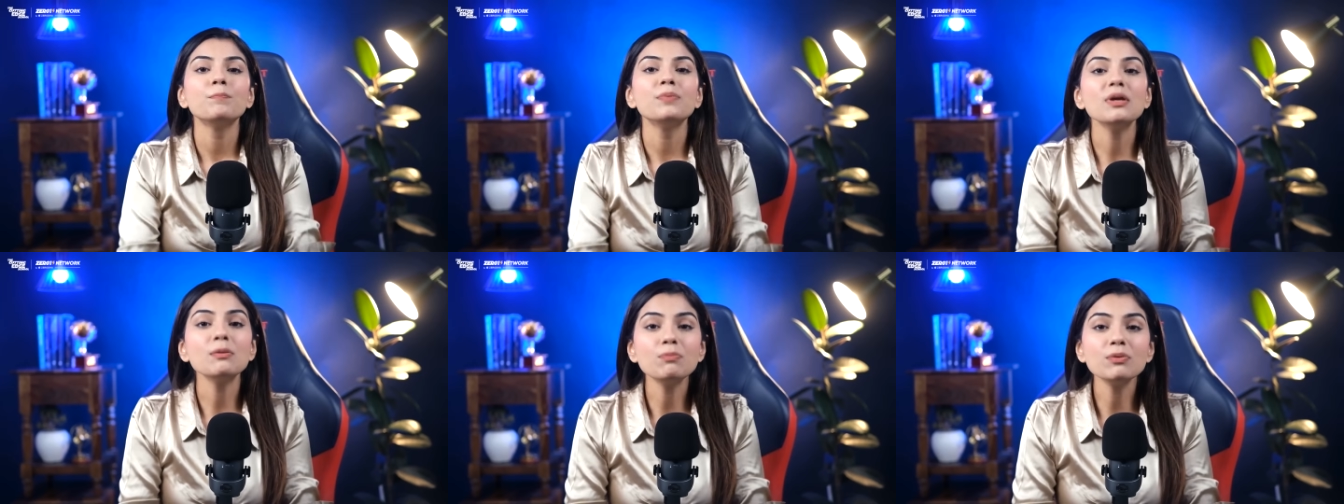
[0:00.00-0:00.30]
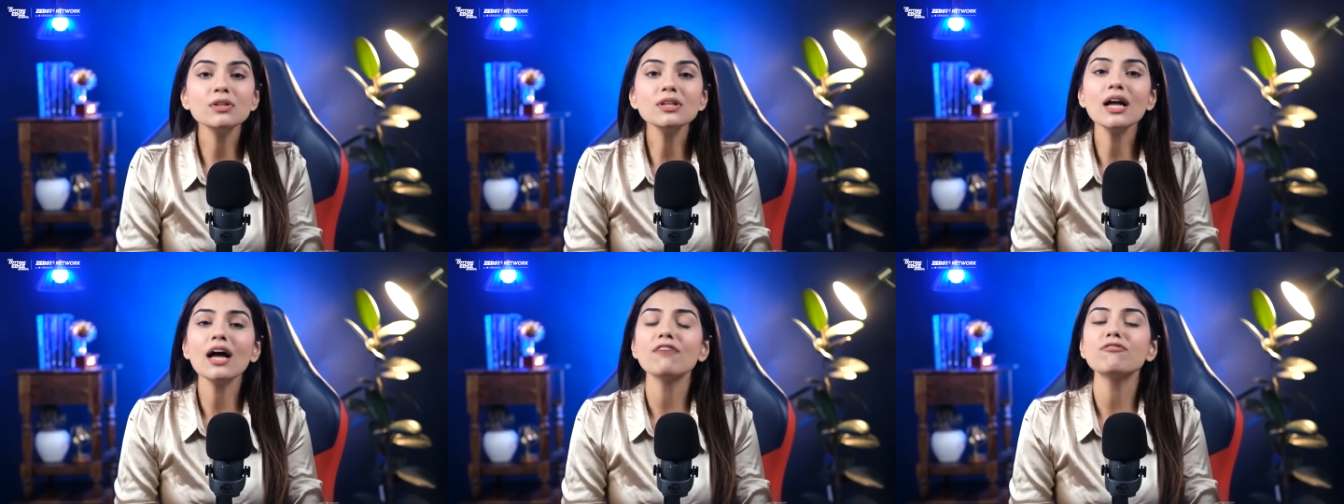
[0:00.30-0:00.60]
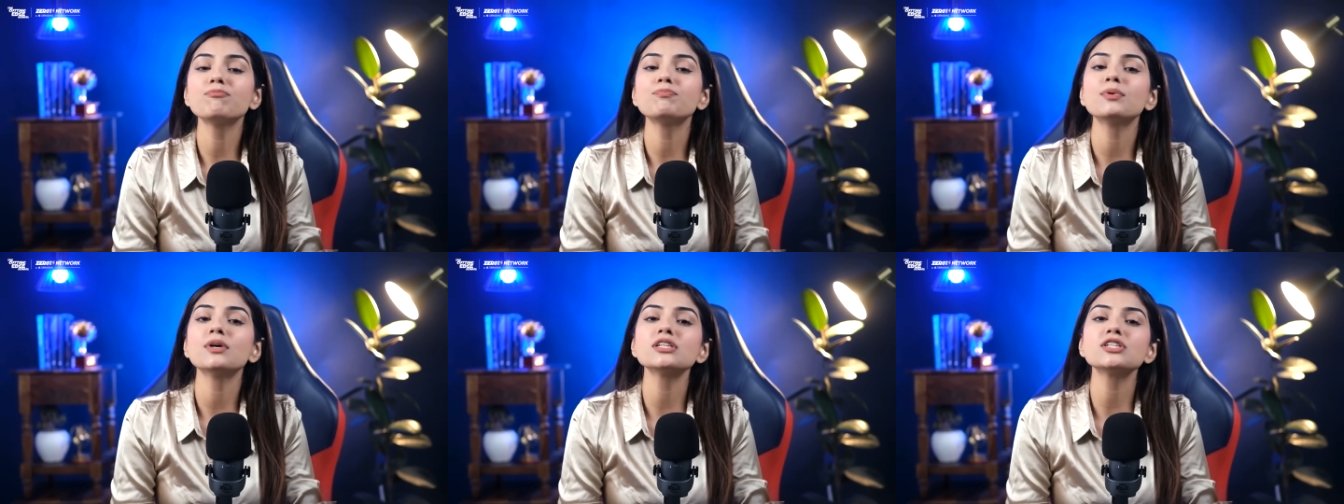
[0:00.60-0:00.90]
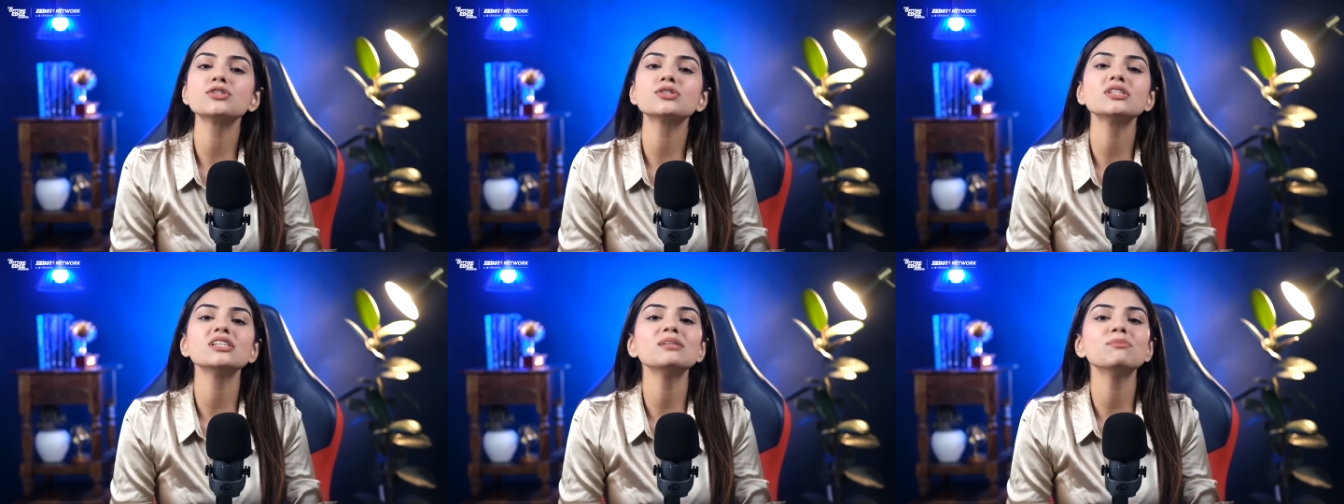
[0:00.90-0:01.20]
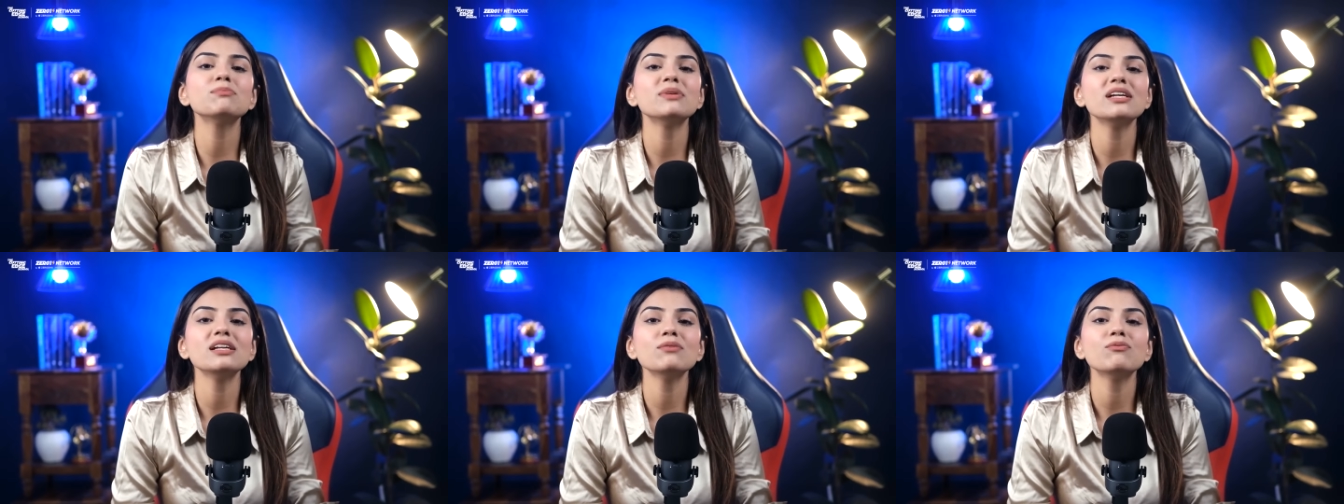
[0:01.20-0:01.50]
People have particularly
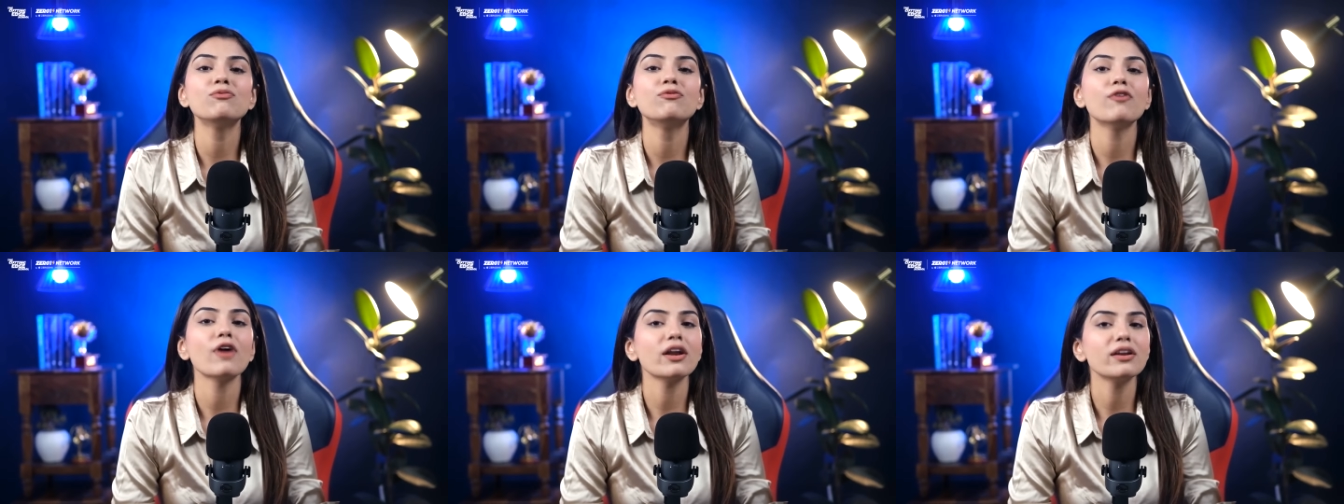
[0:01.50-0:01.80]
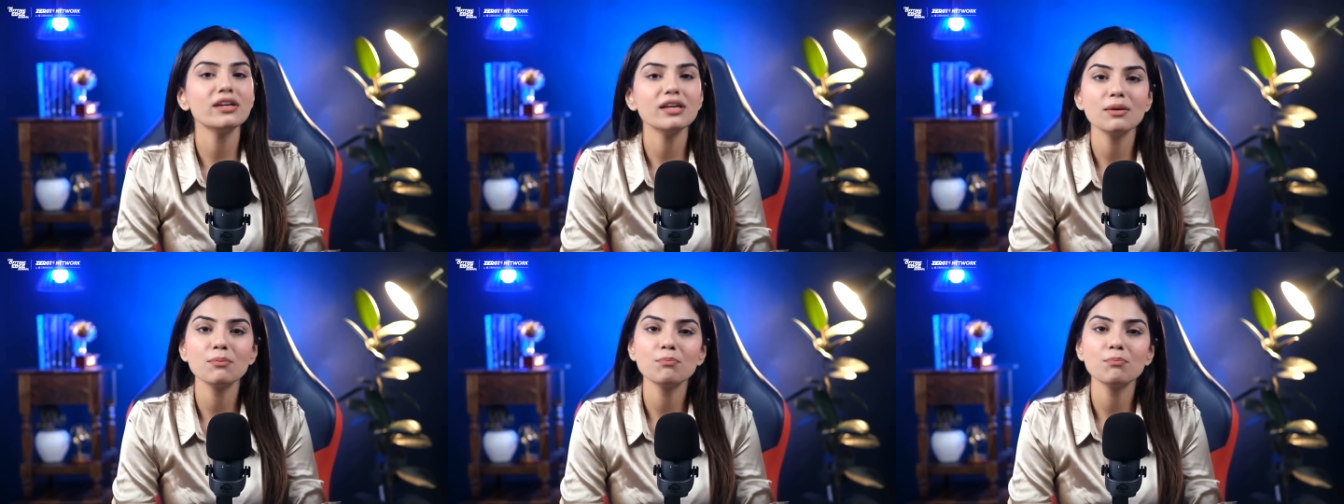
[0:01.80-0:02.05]
been very